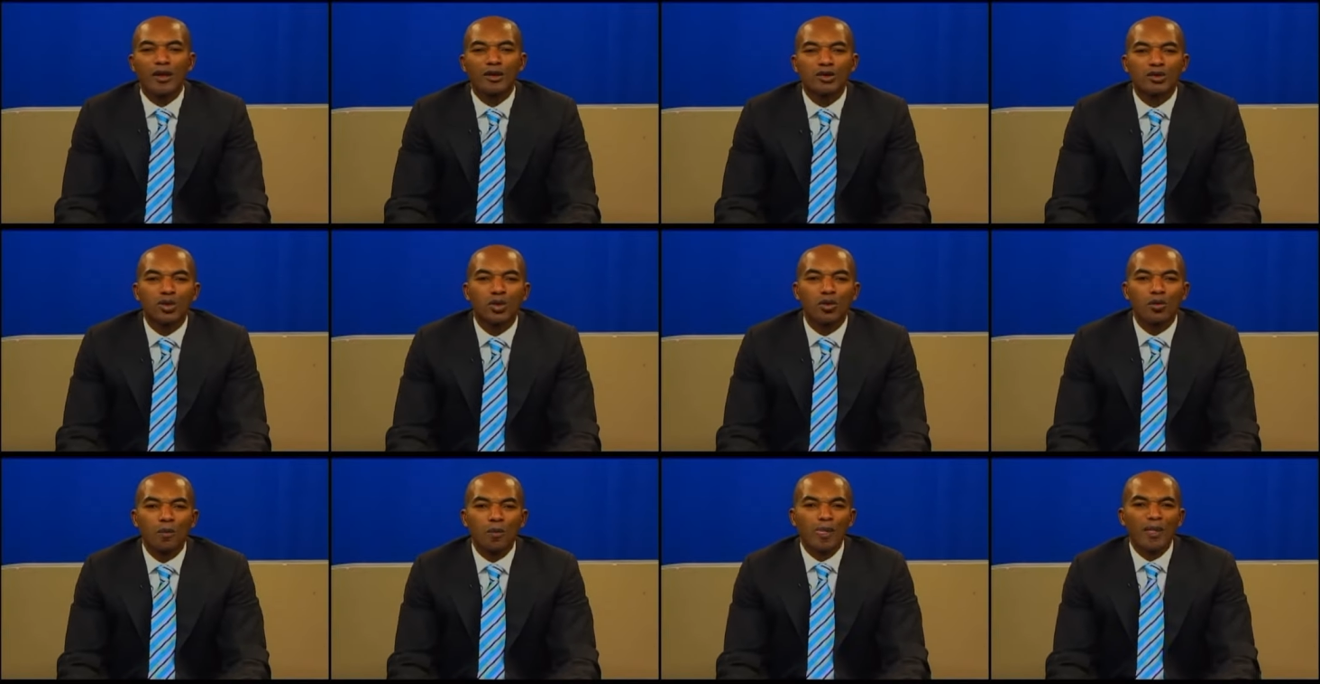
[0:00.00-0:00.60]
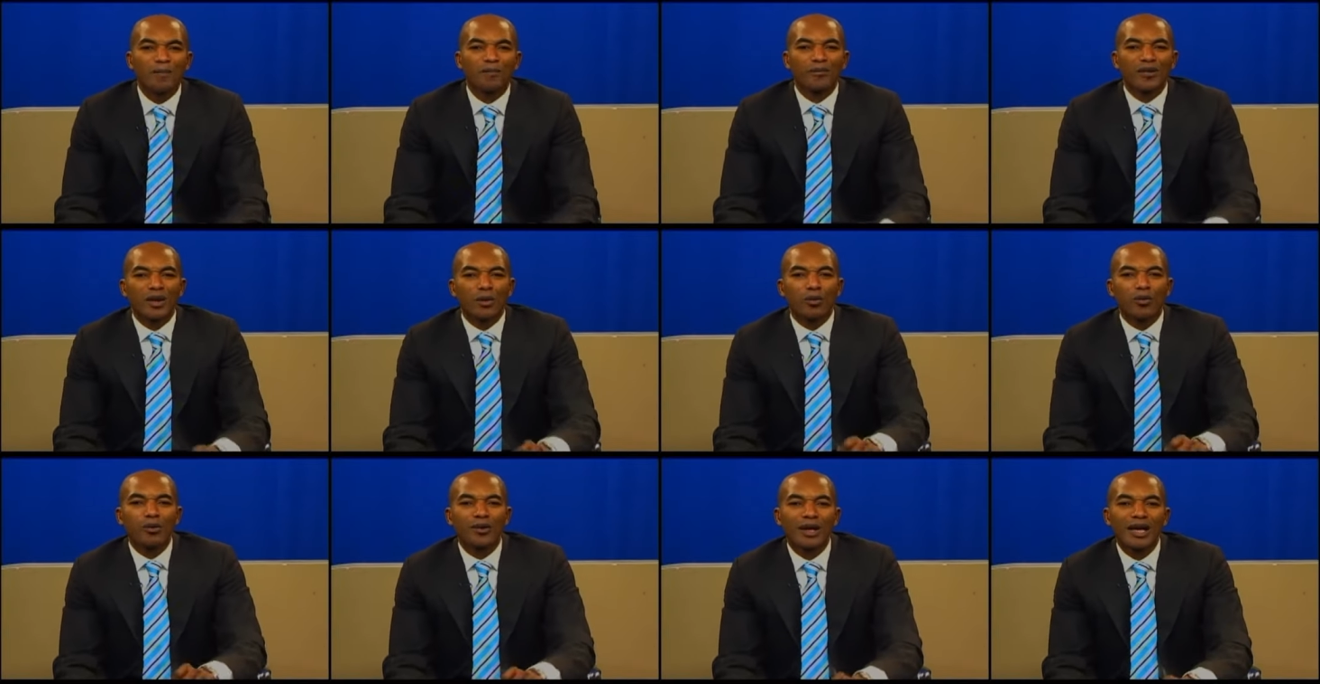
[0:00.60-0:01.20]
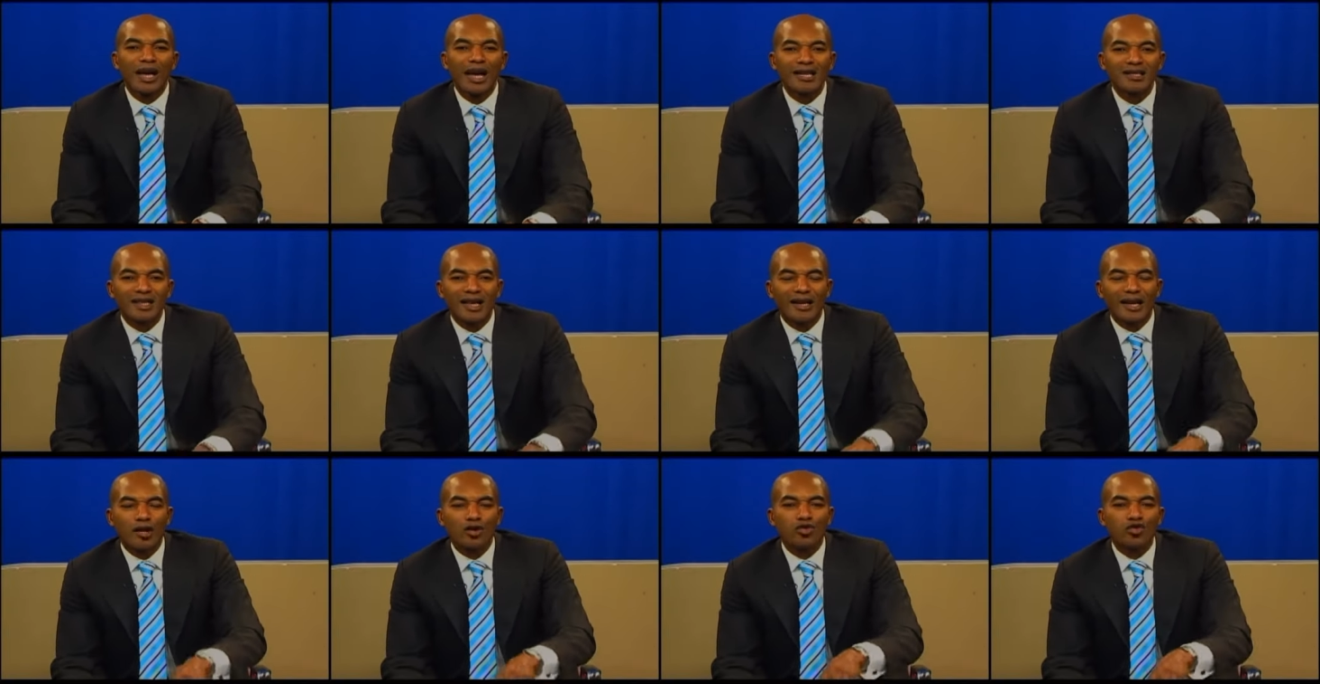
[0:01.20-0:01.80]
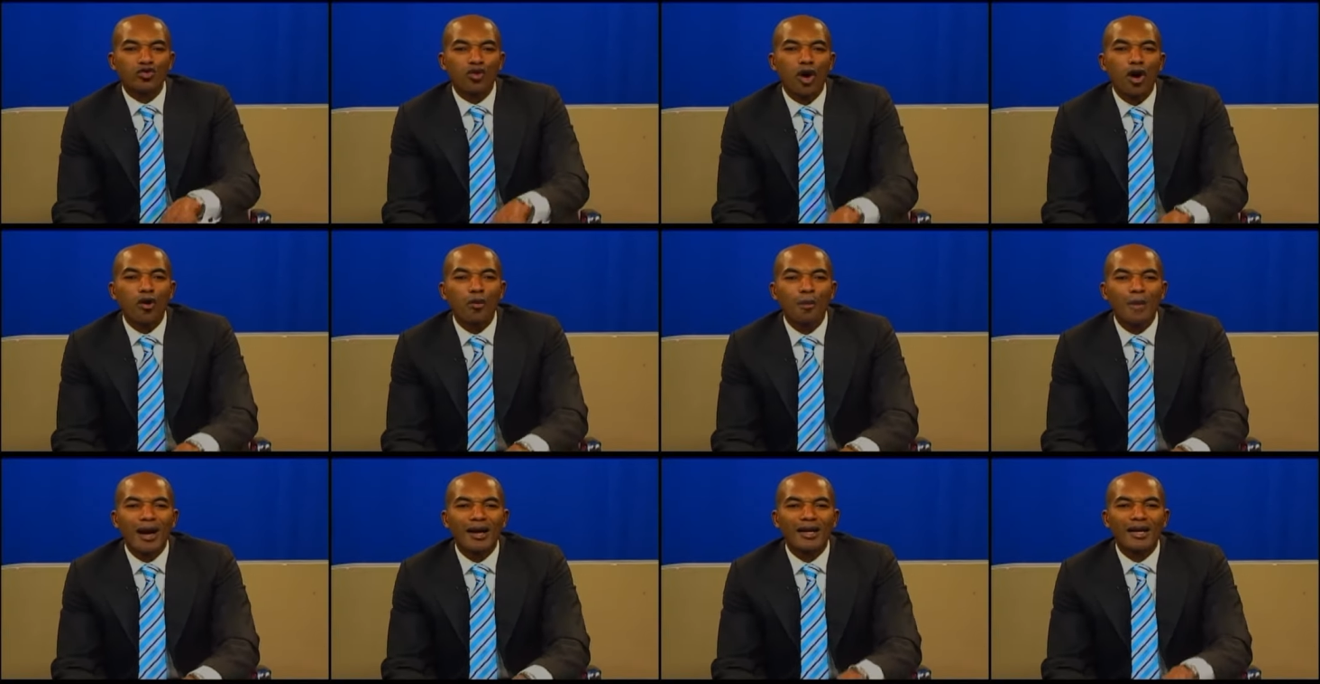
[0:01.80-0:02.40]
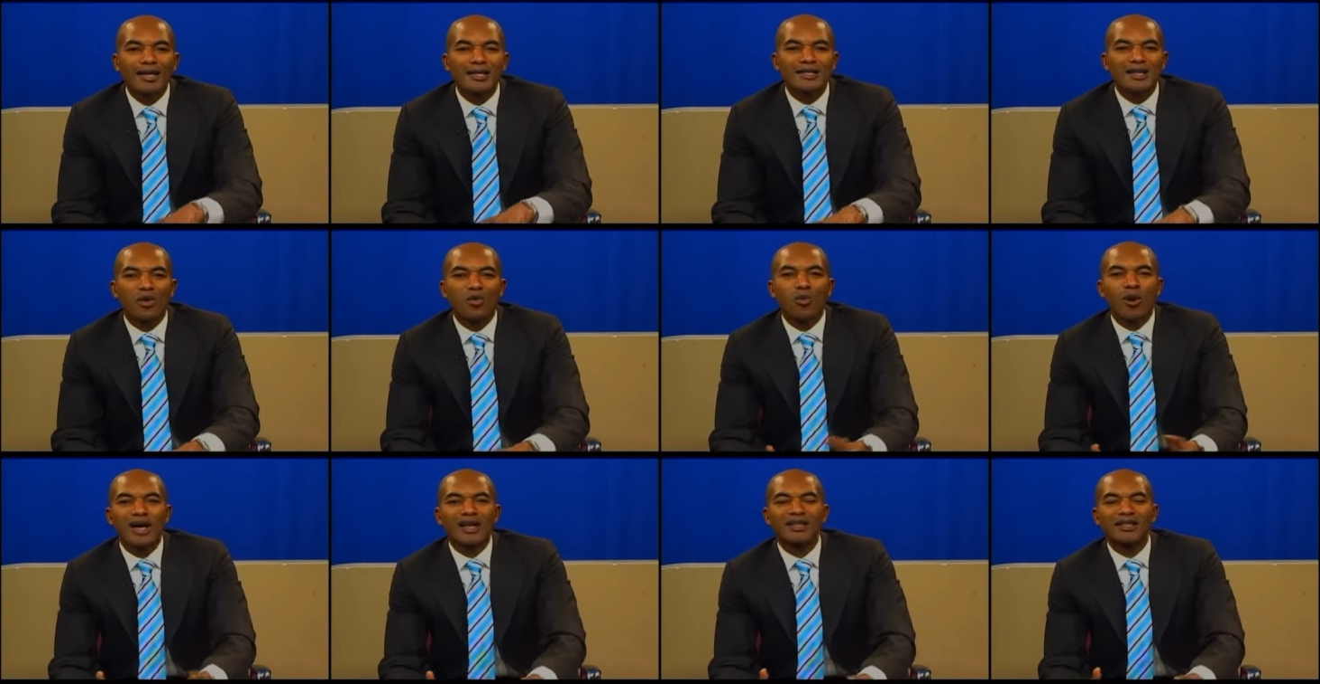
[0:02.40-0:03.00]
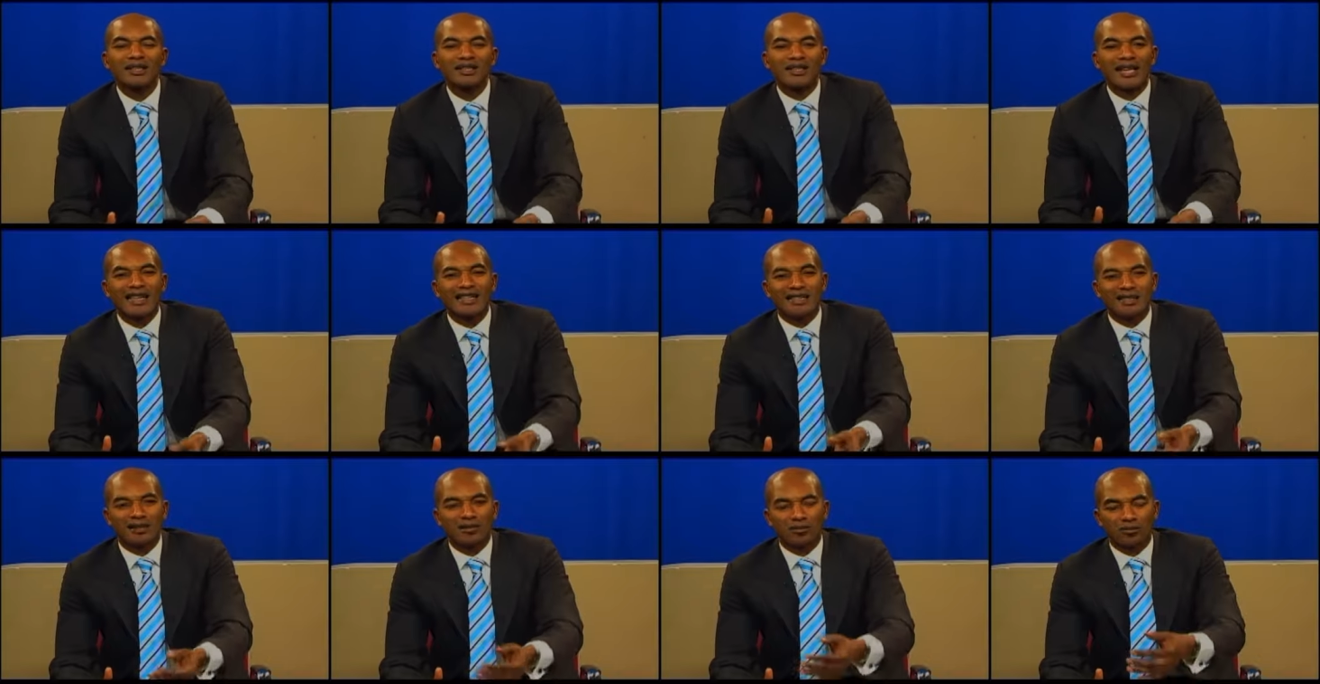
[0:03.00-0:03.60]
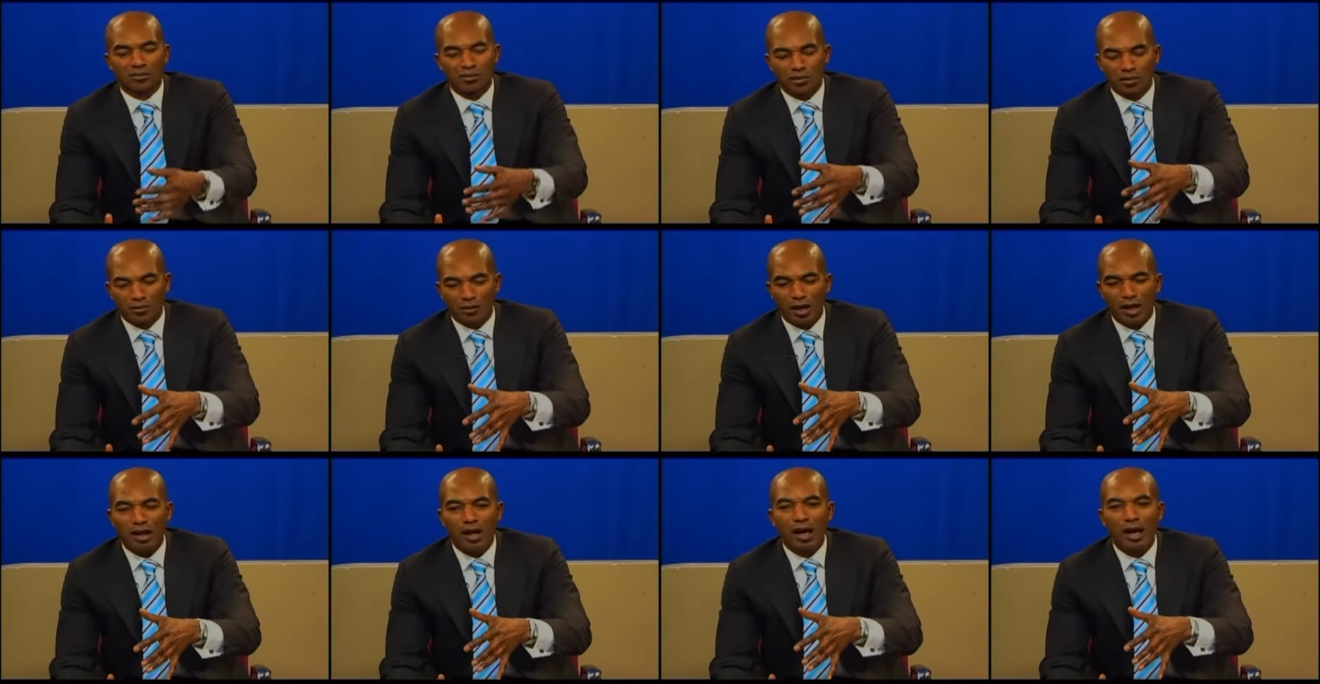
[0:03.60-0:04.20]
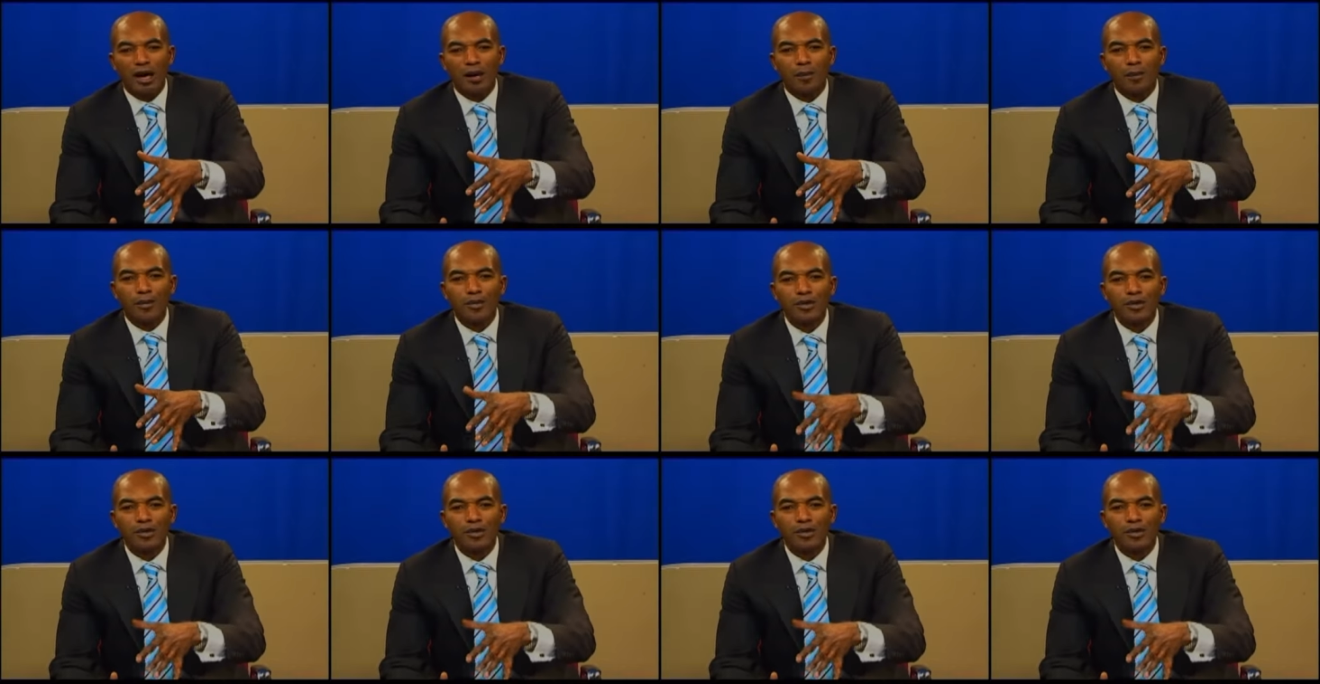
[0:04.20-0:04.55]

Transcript: So we realize that a strong man is the one that uh,